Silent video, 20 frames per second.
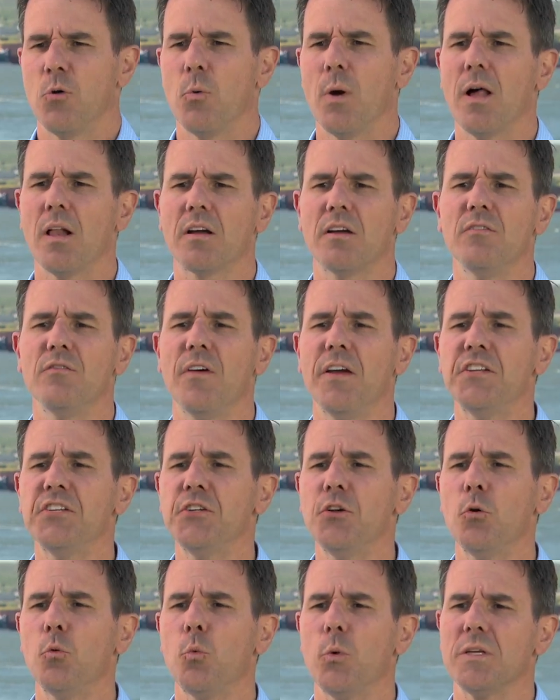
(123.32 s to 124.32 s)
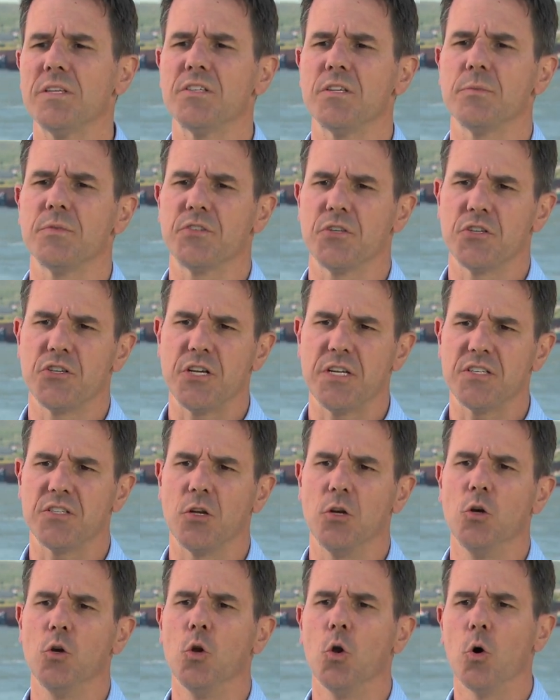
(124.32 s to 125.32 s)
Well, conventional wisdom suggests
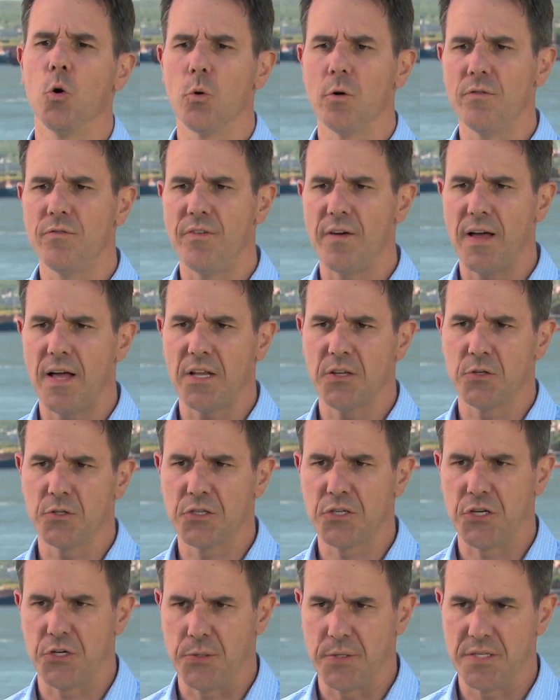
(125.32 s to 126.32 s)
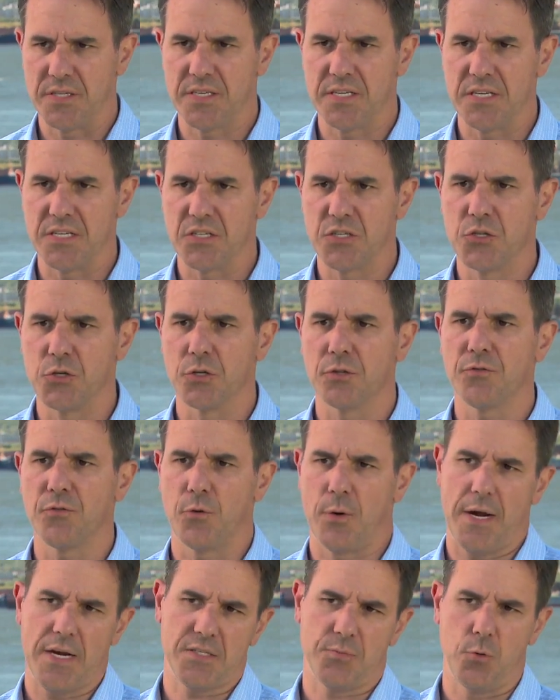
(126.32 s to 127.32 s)
a lower valued currency is good
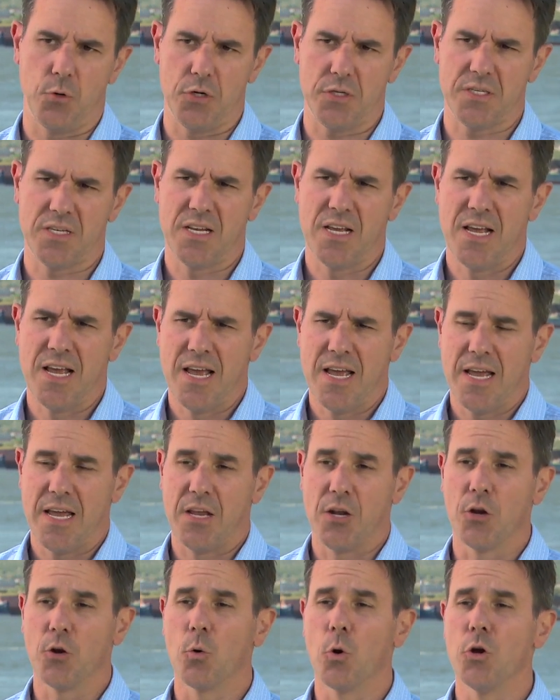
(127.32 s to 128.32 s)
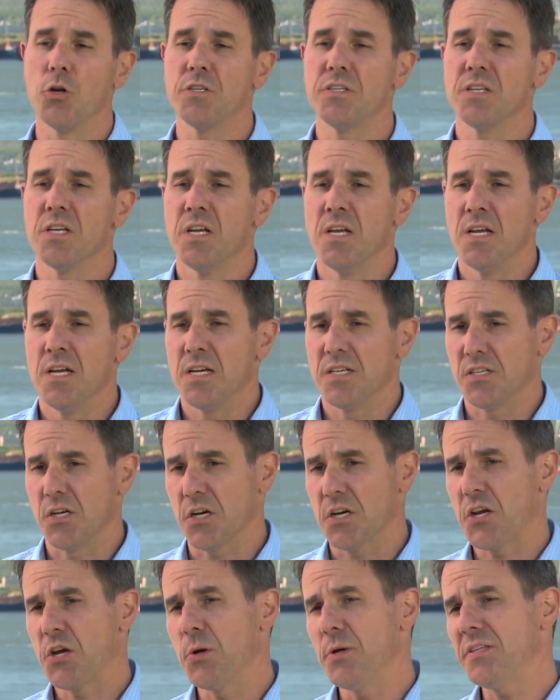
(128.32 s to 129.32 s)
for exports. In other words, as
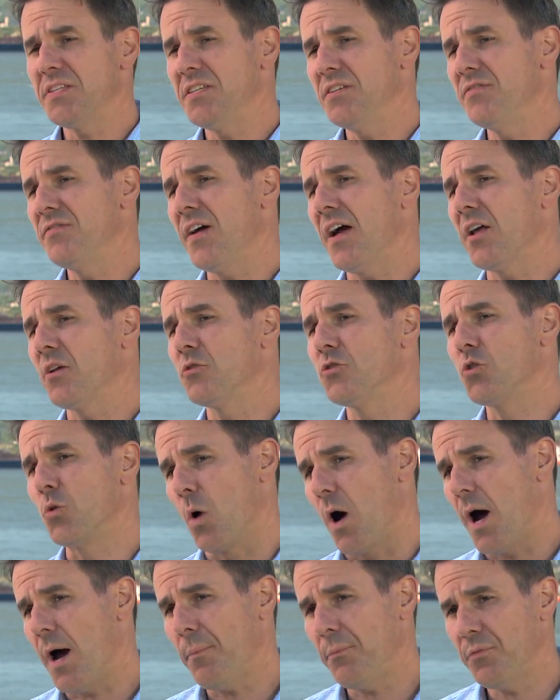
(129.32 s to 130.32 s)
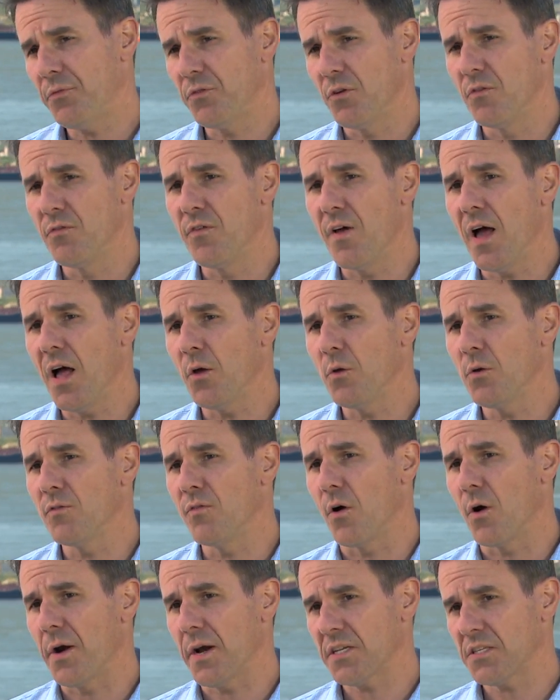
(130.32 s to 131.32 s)
our currency value drops, the value of
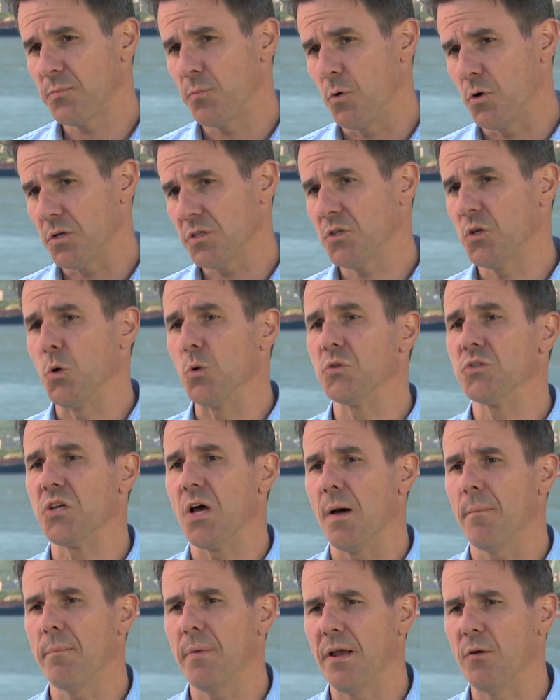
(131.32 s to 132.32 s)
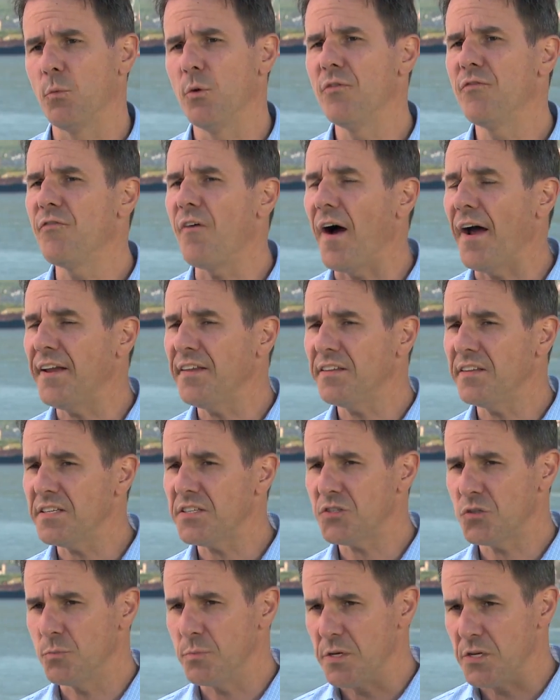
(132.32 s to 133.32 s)
our exports goes up. And we find
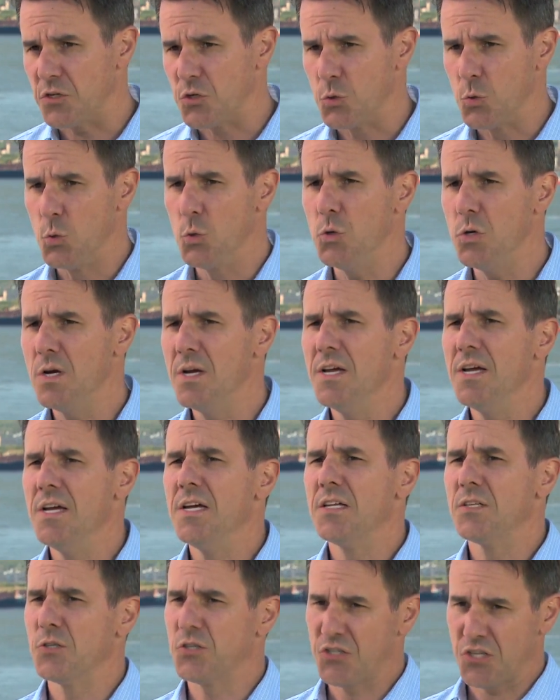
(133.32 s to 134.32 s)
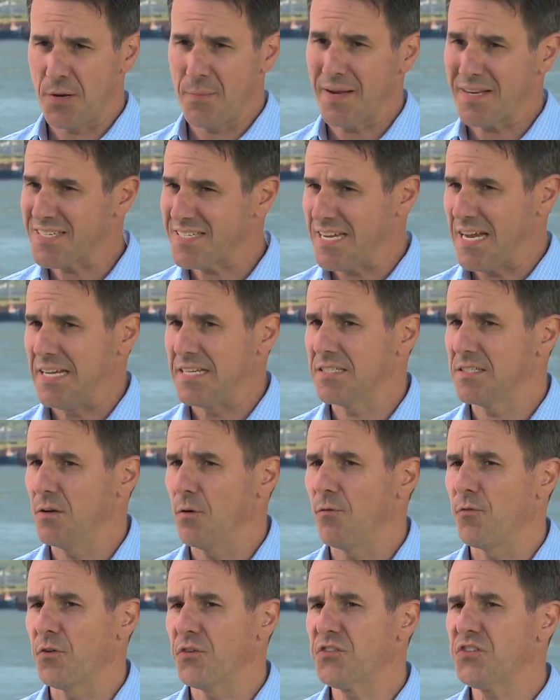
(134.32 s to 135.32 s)
this to be true to some extent. You
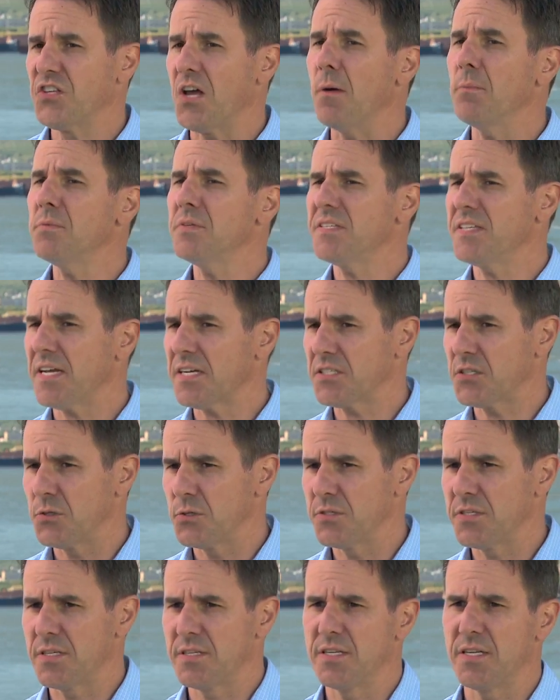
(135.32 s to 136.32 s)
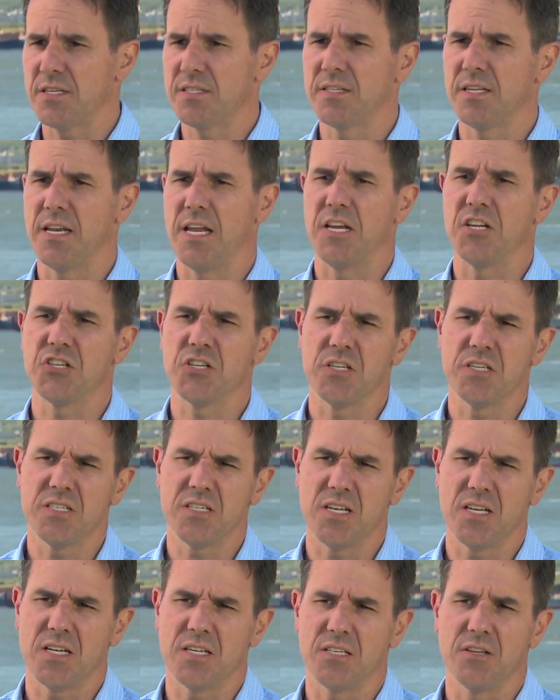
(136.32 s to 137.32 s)
know, for some sectors and
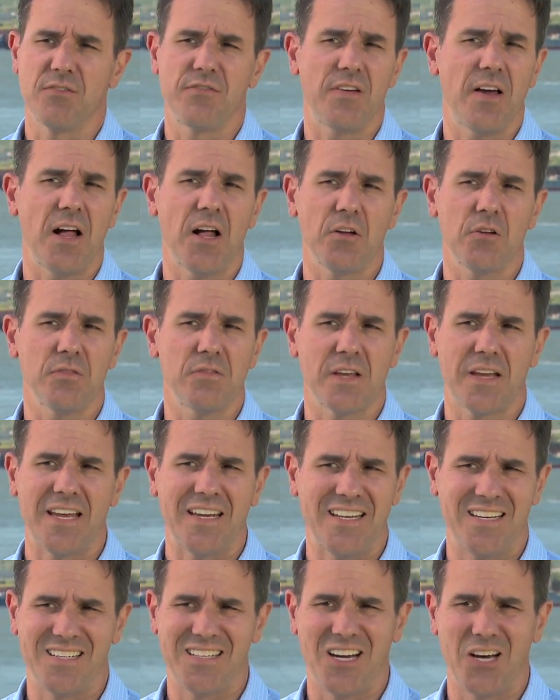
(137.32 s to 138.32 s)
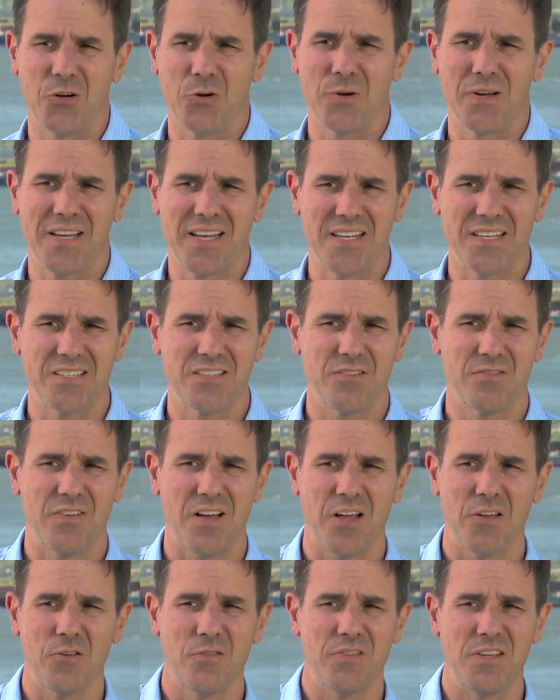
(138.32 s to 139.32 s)
destinations, uh, the value of the Canadian dollar against the
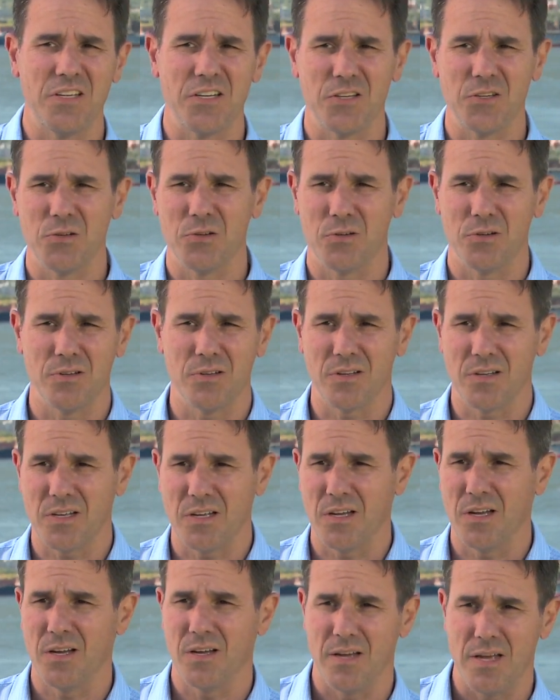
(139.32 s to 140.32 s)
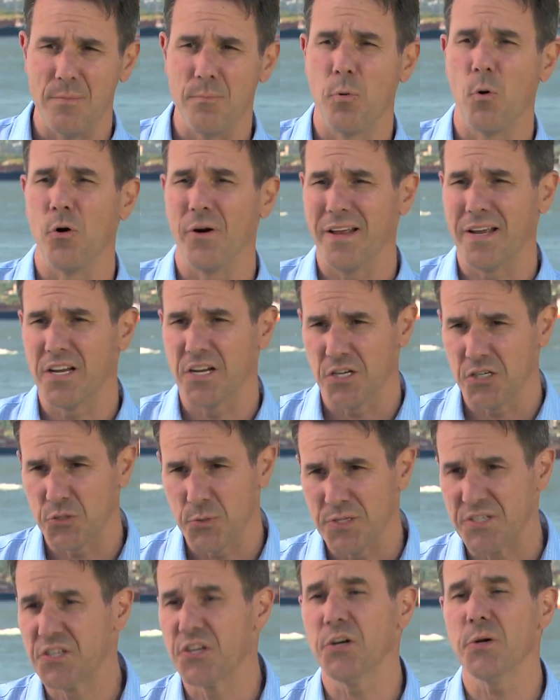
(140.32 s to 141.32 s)
value of the other uh, importing
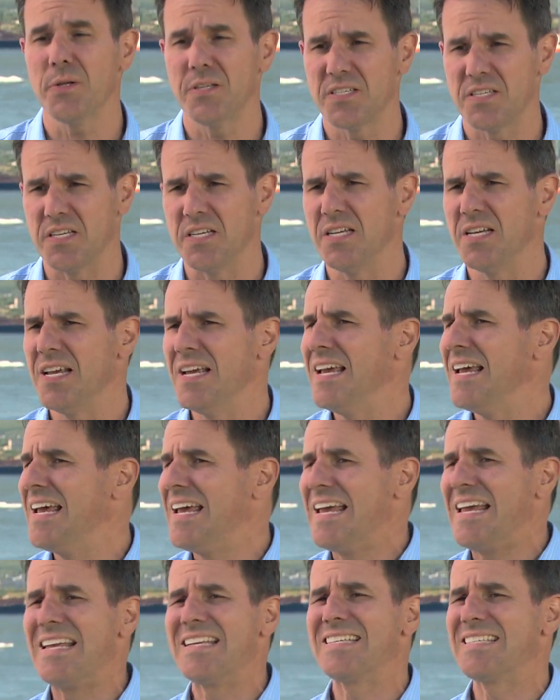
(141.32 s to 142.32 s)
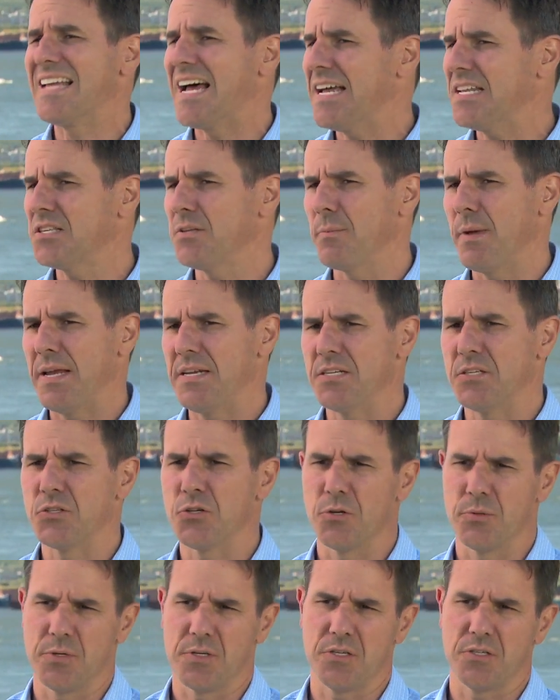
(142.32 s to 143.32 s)
country's currency is not the main
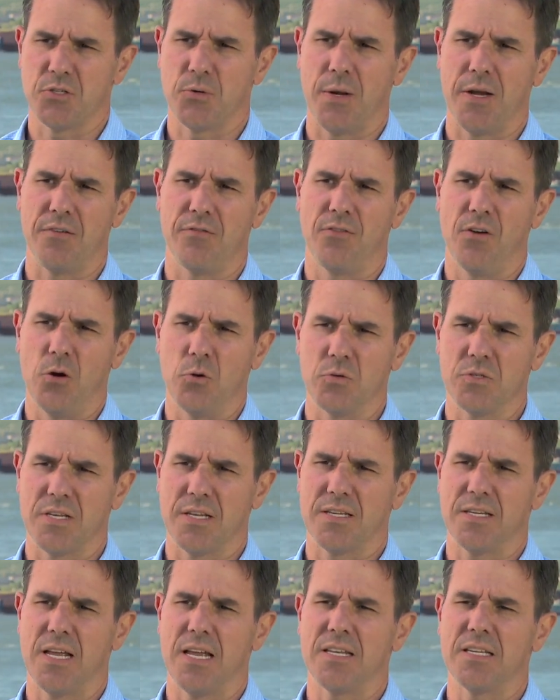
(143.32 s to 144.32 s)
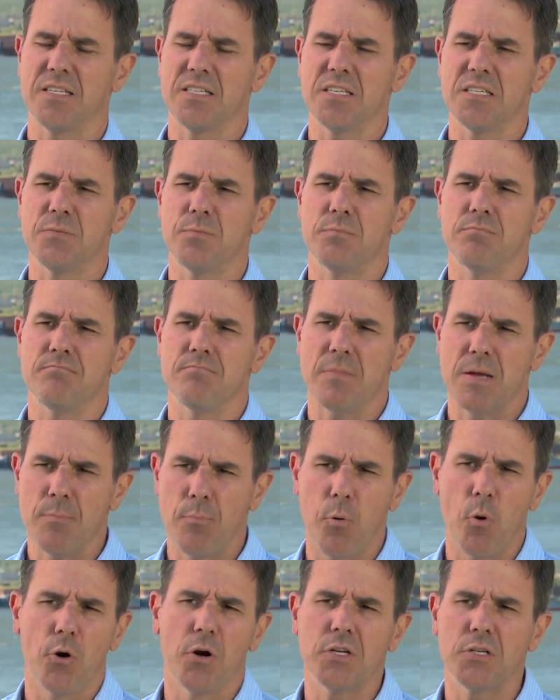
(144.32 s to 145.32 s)
determinant of trade flows. And, and this is
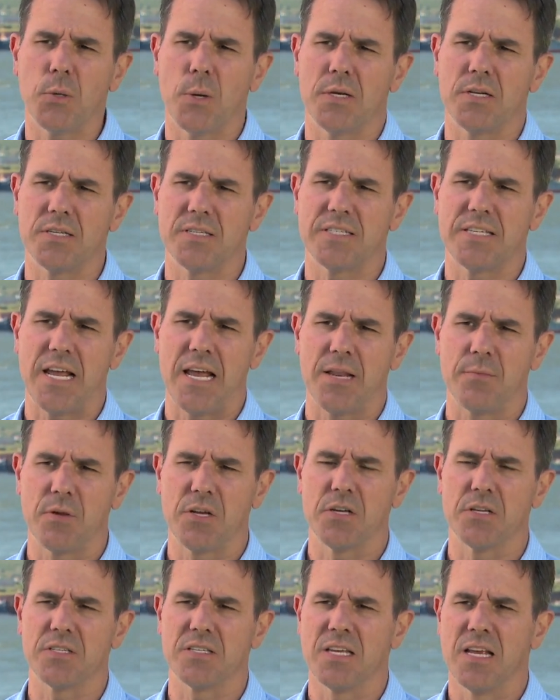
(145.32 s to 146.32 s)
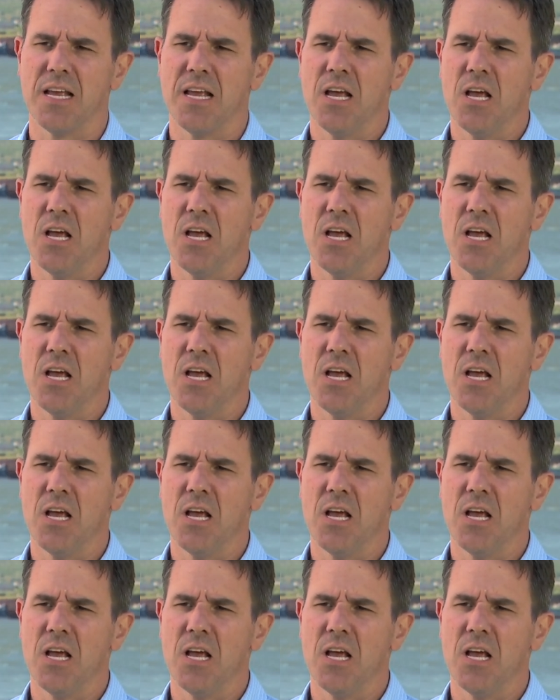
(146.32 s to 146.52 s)
important to understand because